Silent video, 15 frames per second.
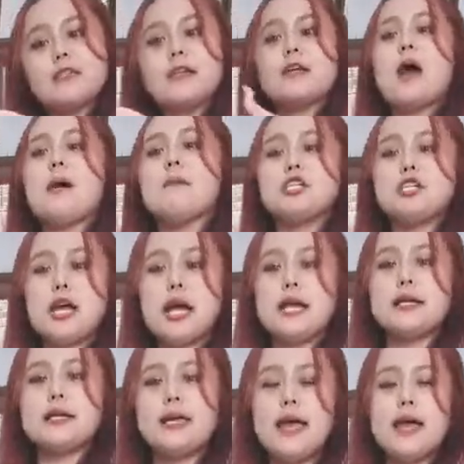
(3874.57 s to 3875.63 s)
Come and chat
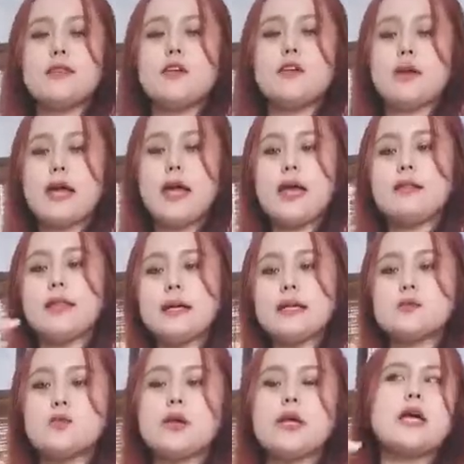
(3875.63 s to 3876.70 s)
again. Okay,
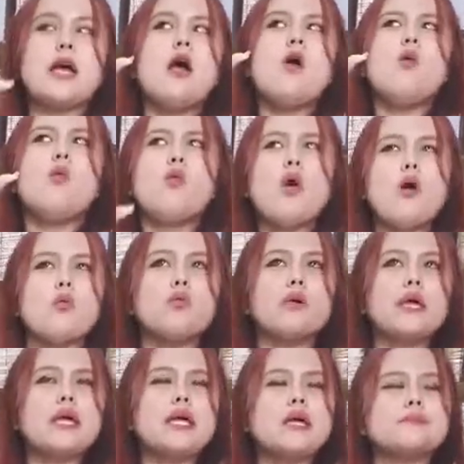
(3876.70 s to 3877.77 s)
next week, what
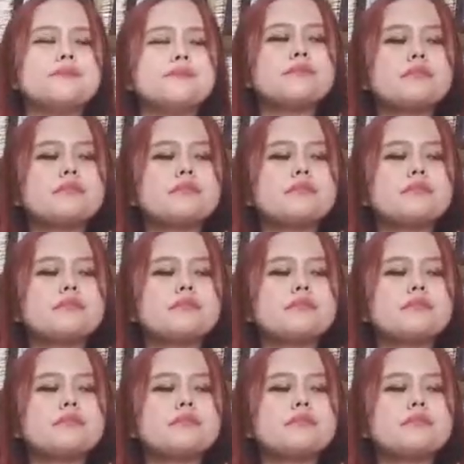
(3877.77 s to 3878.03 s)
we